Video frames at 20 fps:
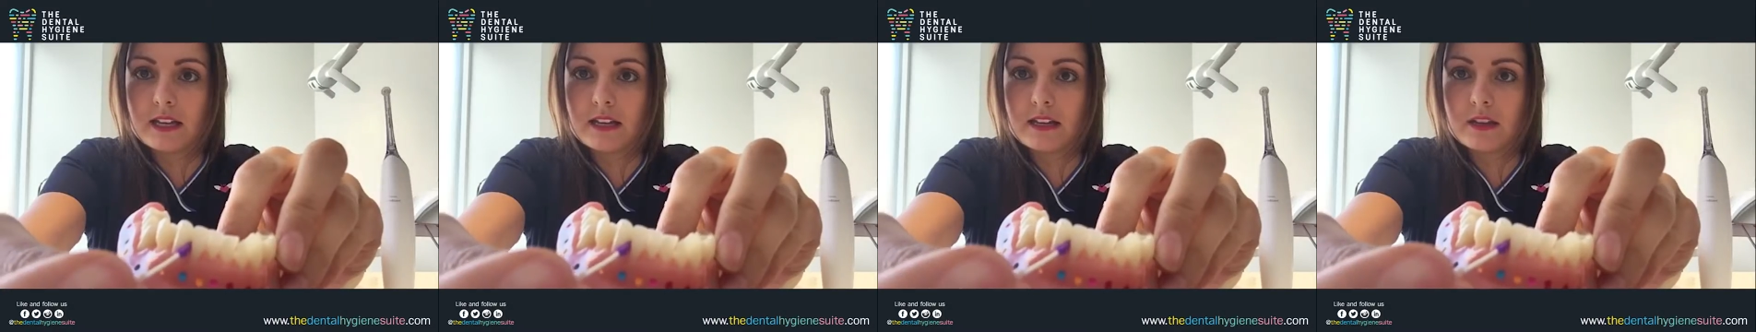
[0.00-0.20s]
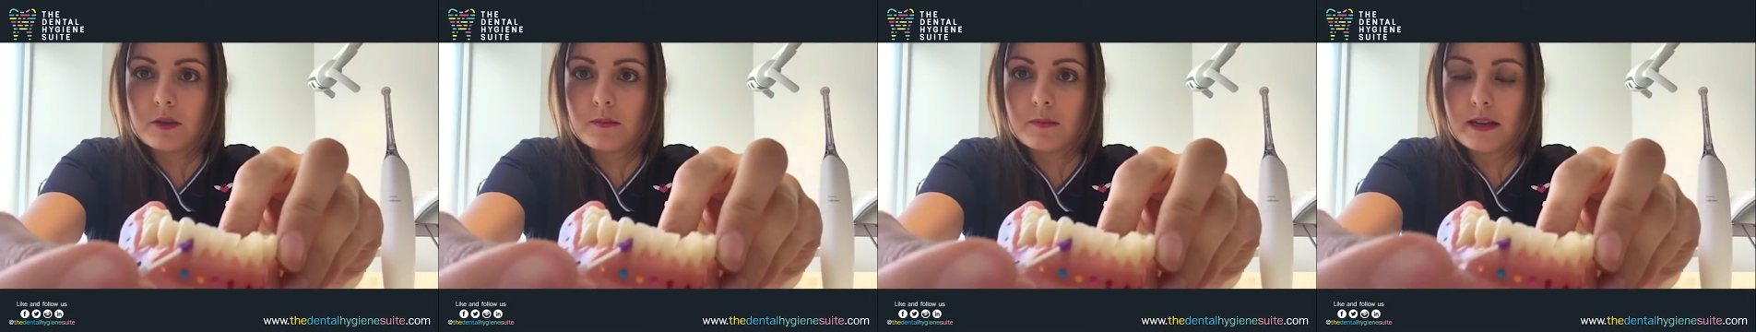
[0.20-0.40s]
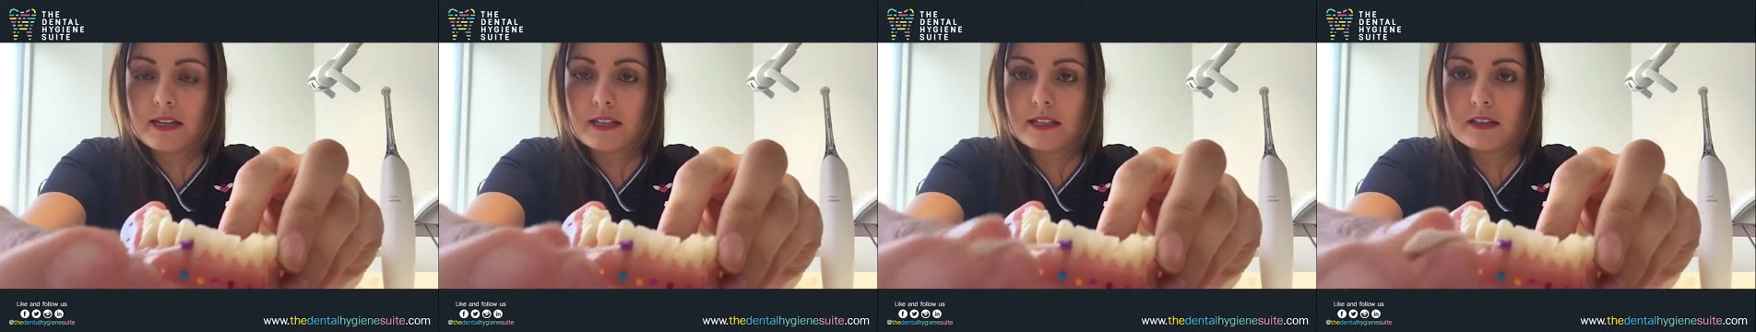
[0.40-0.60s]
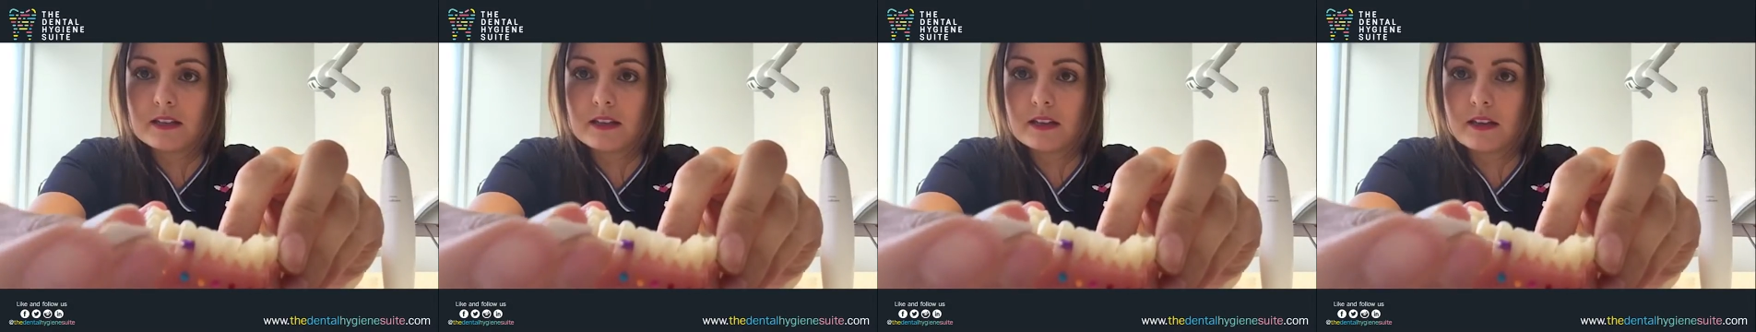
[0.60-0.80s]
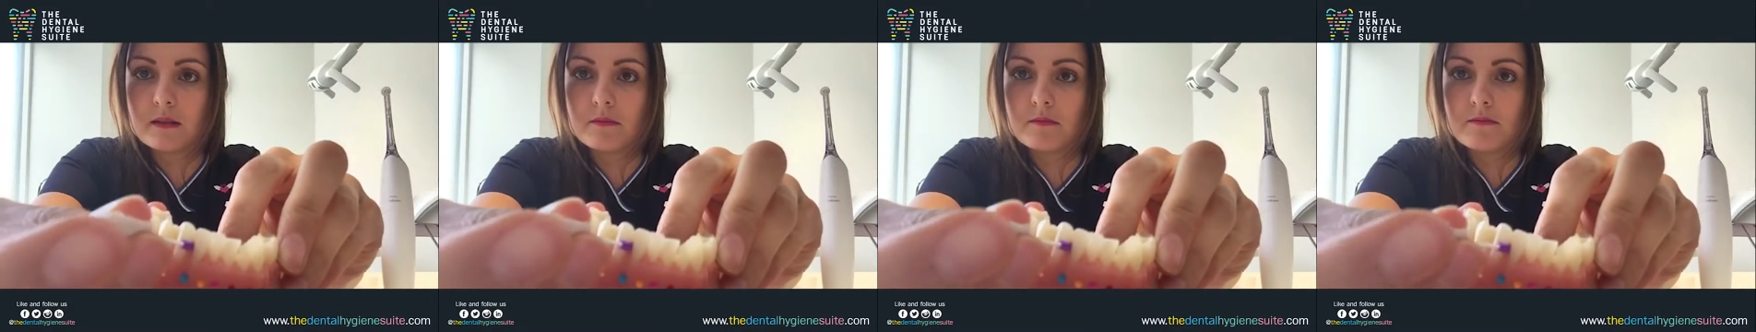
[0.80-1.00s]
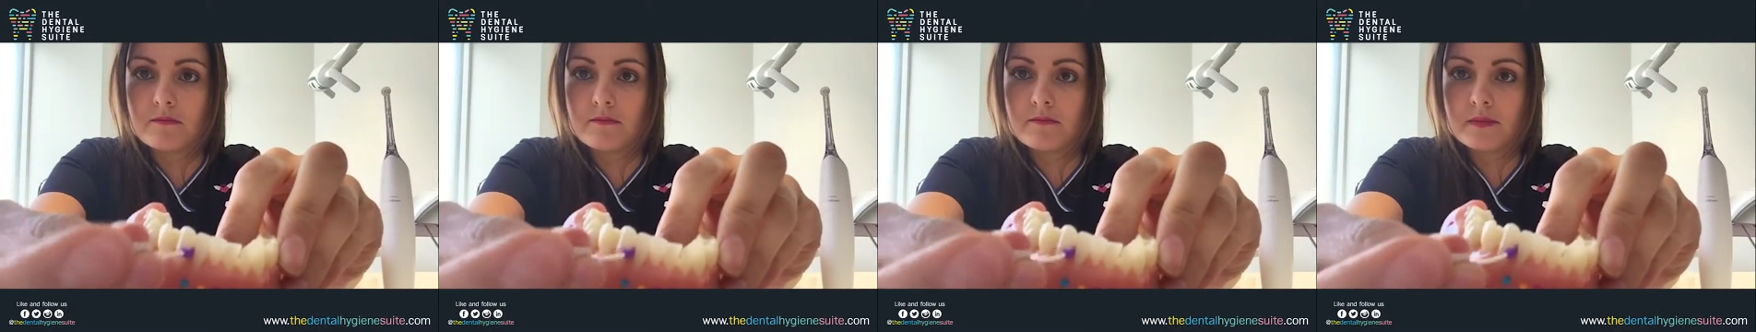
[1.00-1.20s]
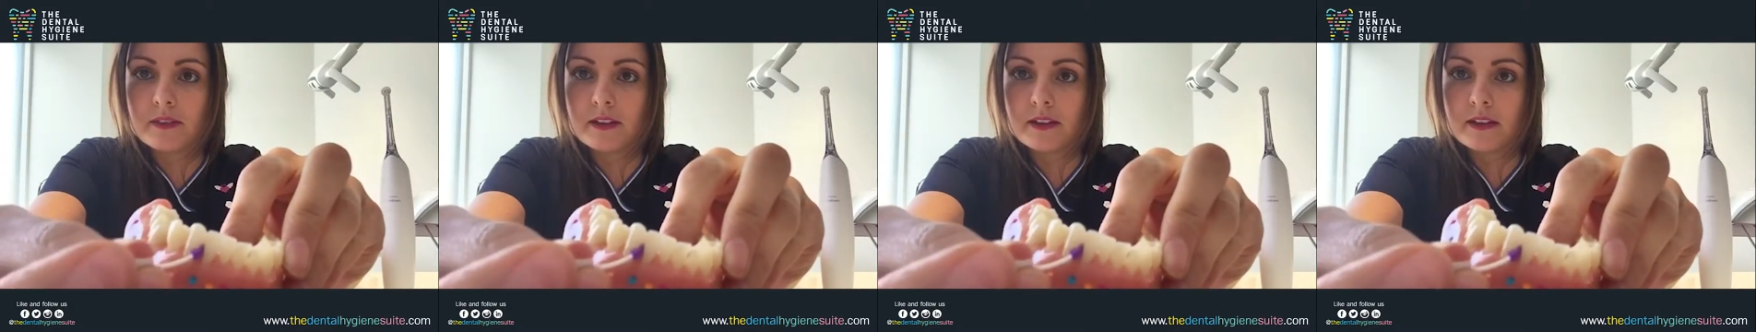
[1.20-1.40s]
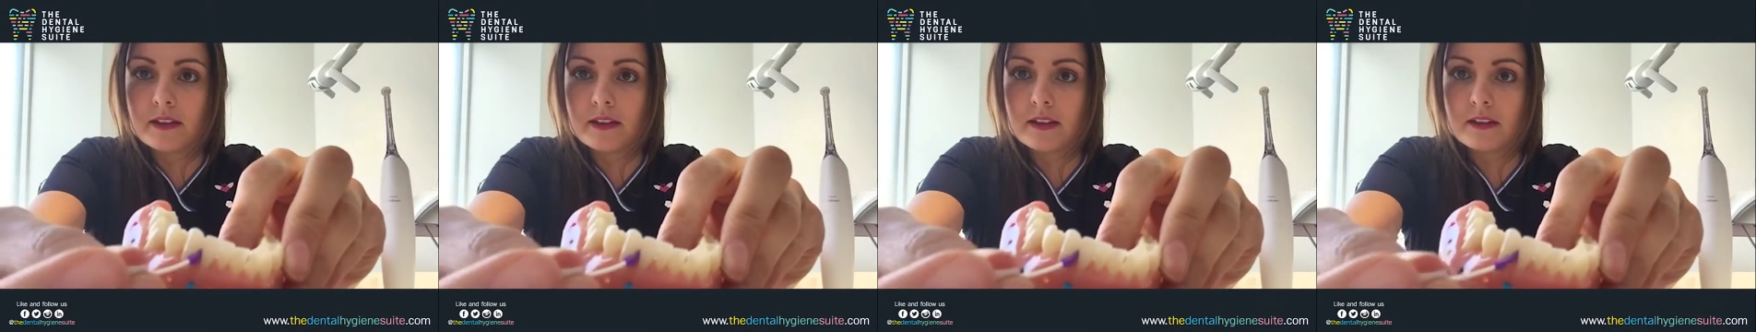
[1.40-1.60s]
in at the base of the
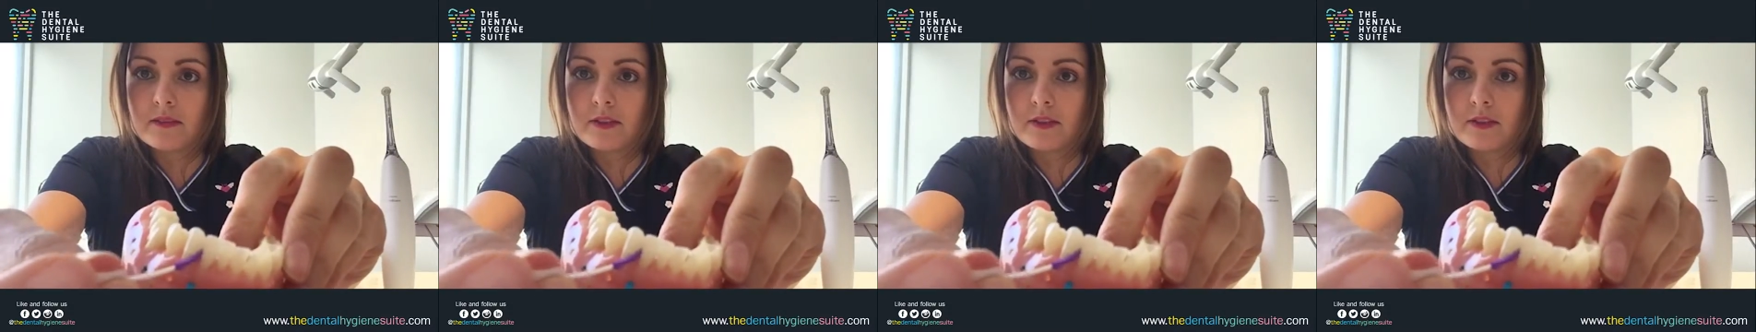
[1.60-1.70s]
gum,